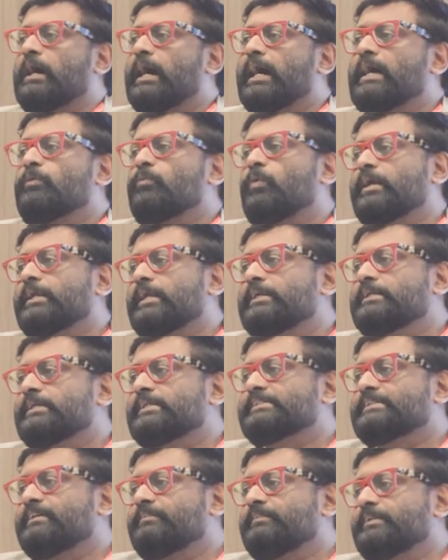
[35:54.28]
I have
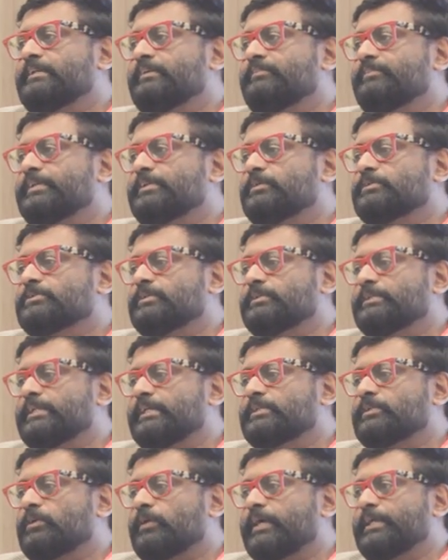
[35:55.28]
170 videos on
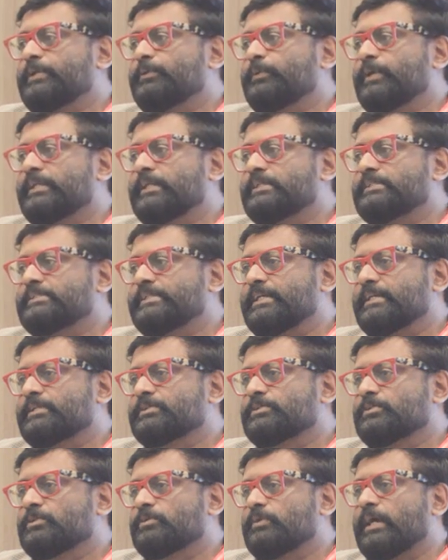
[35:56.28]
TikTok educating
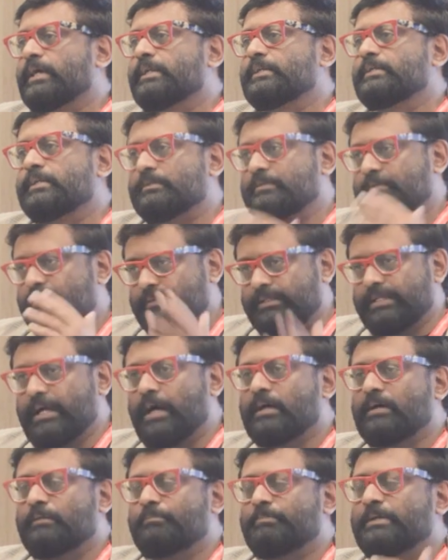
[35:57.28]
CXO and
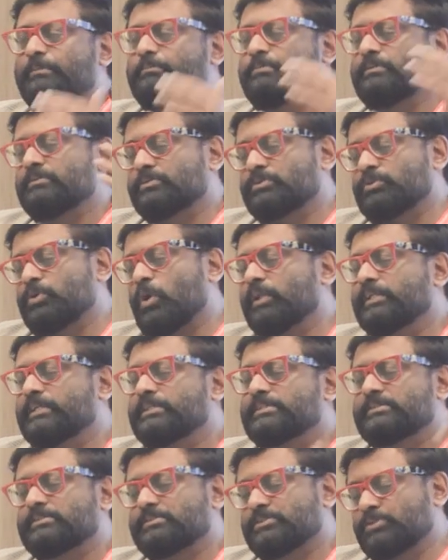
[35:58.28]
younger people,
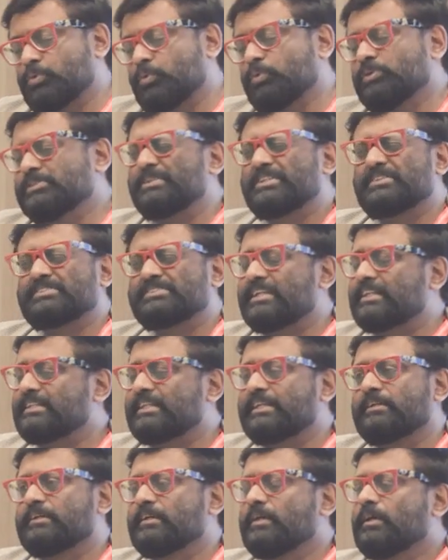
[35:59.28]
college, schools, because I
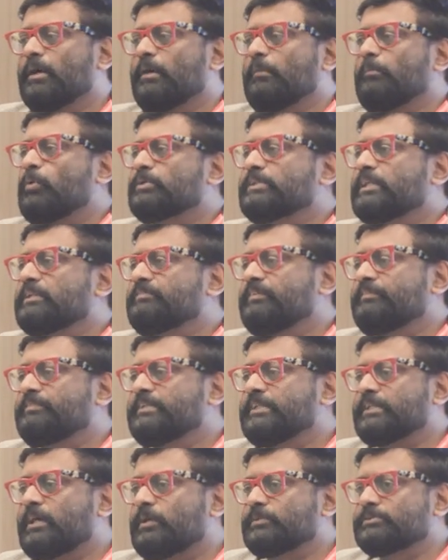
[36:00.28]
think more than
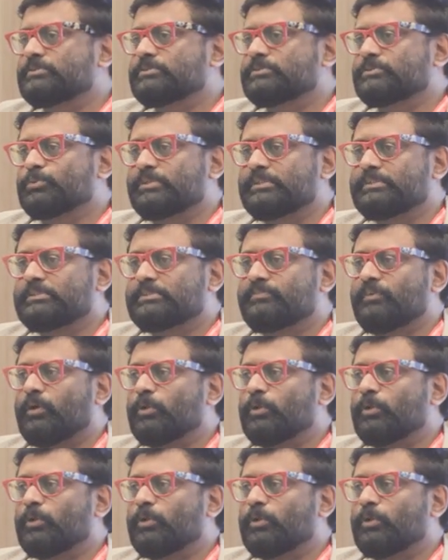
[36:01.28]
50,000 students